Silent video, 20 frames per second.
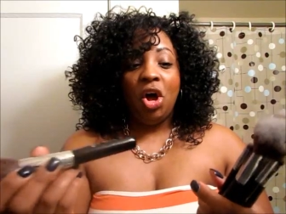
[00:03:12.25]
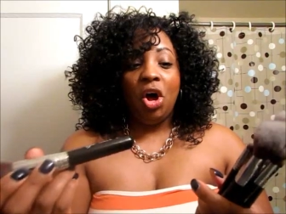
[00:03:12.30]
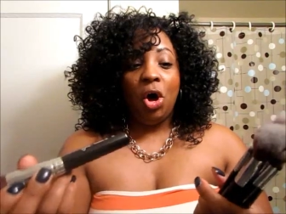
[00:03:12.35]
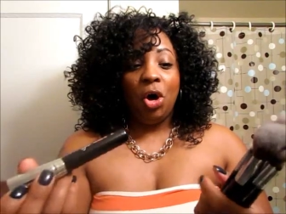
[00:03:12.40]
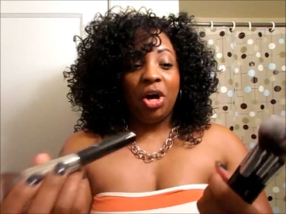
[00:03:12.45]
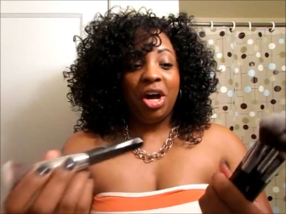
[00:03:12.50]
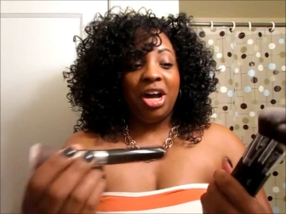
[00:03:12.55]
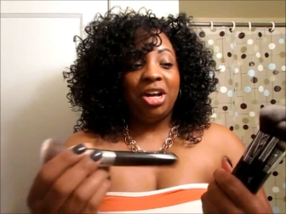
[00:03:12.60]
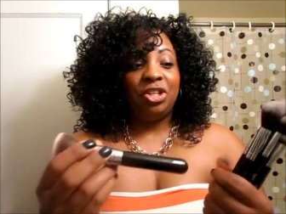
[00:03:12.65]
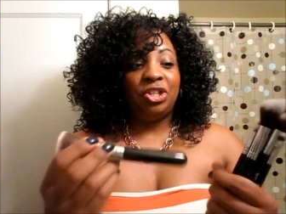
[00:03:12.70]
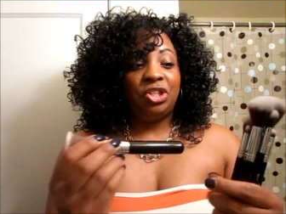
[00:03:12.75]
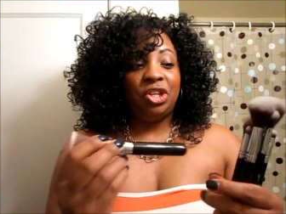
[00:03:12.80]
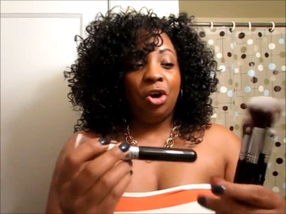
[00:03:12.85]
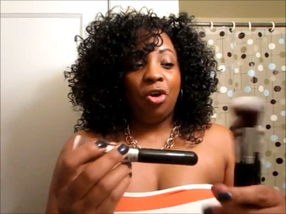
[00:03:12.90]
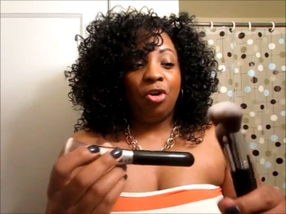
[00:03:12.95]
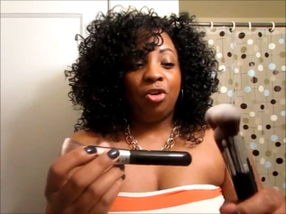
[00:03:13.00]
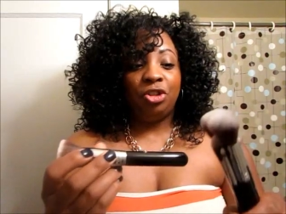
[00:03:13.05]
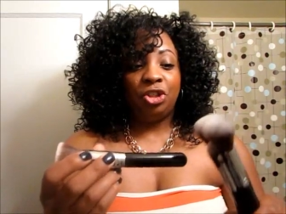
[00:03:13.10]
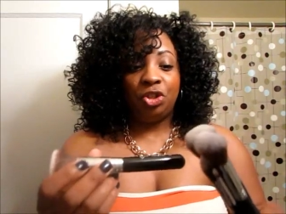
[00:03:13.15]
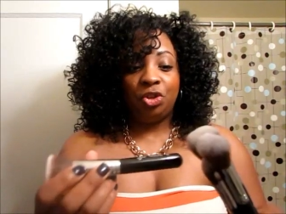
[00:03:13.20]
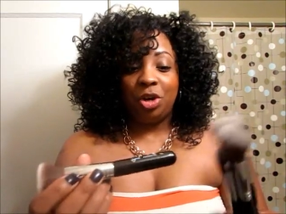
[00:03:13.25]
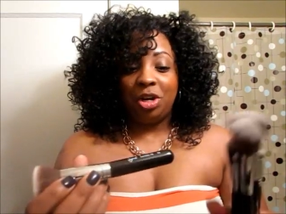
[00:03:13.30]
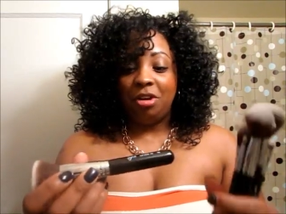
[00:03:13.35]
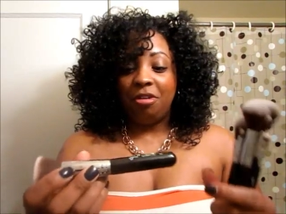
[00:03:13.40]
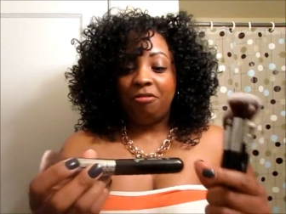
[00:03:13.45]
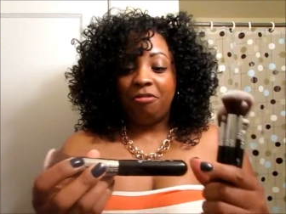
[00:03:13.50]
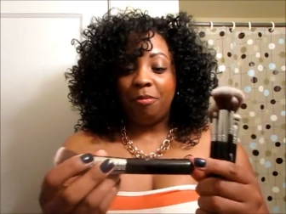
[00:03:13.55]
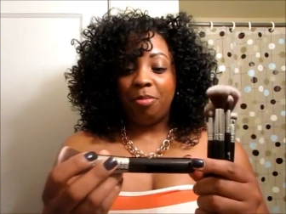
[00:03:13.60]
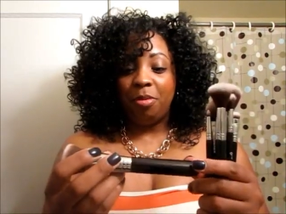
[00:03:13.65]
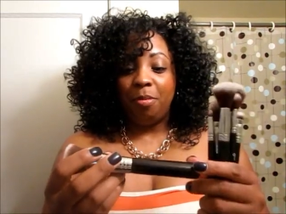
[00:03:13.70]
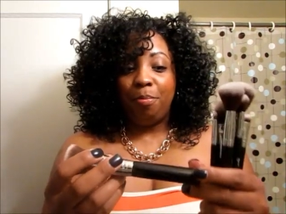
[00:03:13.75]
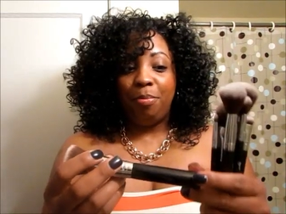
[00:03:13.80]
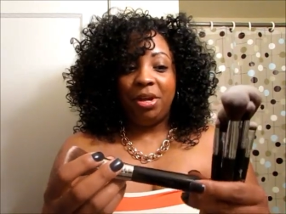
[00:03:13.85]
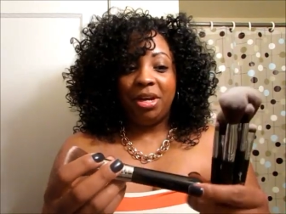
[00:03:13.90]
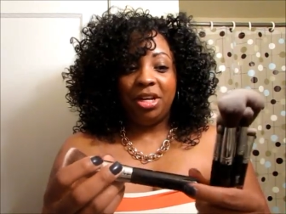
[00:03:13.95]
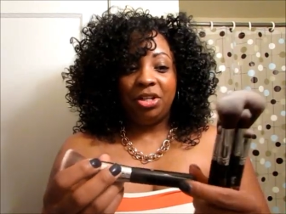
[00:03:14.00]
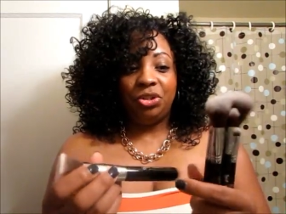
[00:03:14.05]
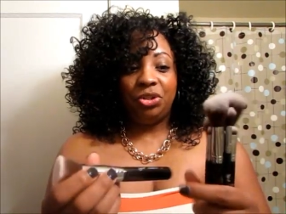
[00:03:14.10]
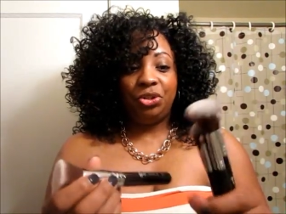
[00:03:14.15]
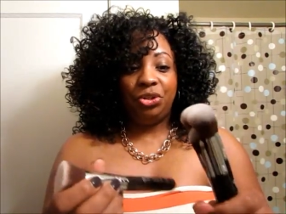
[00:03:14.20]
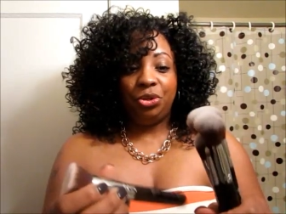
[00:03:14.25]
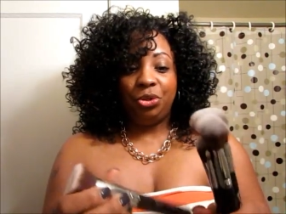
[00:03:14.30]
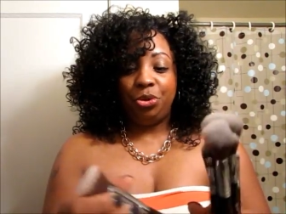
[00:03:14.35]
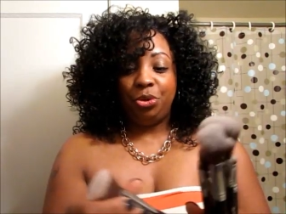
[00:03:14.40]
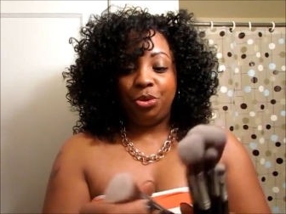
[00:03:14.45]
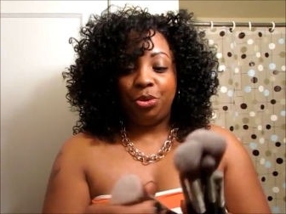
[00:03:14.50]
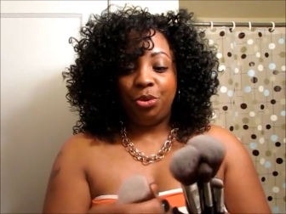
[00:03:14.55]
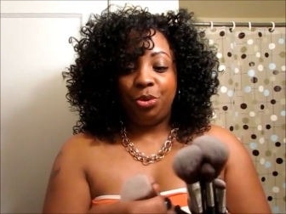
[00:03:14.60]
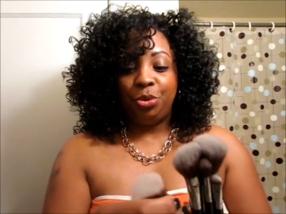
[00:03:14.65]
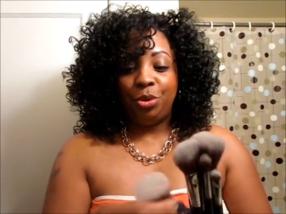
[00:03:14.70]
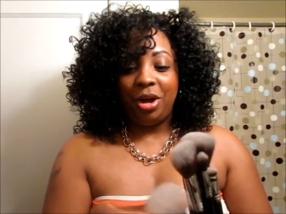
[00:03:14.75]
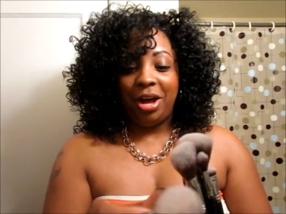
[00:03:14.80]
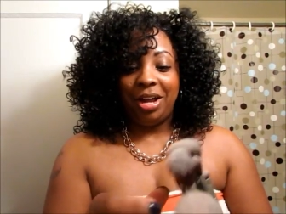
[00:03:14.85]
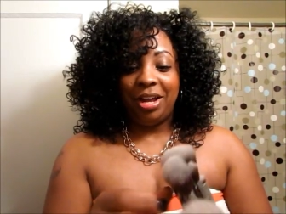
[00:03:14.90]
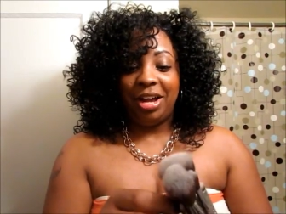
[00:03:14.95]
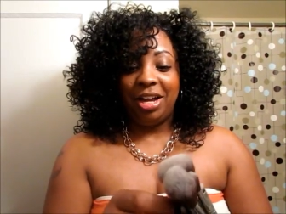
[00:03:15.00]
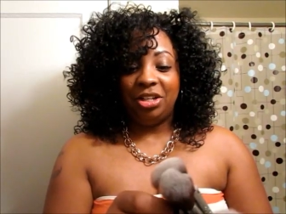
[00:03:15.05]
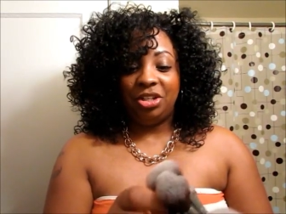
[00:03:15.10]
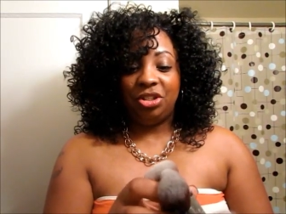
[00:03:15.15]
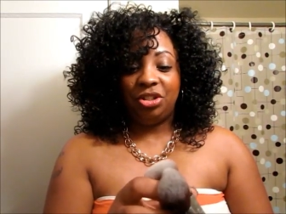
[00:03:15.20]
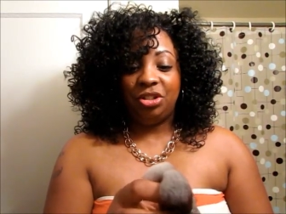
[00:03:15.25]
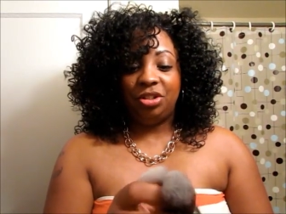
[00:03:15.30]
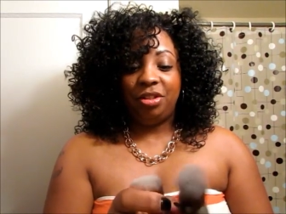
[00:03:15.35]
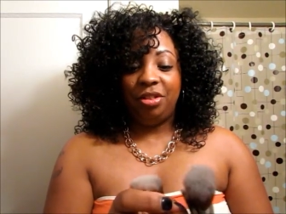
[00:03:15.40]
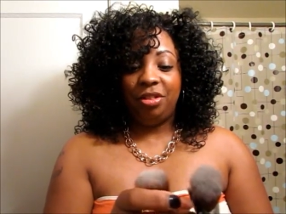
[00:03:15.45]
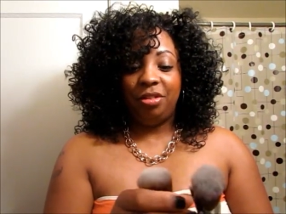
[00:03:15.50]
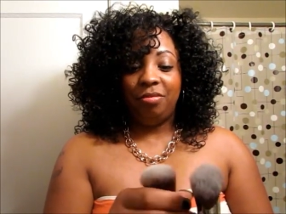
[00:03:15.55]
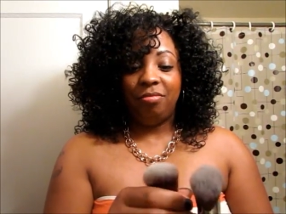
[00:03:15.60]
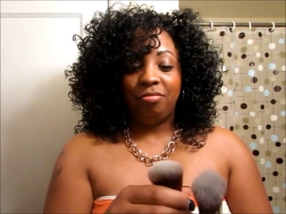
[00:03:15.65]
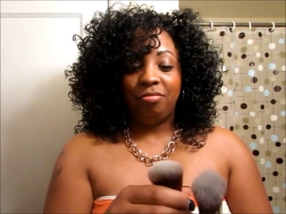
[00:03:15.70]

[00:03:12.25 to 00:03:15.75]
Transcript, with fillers: Okay, so starting from the biggest to, I guess,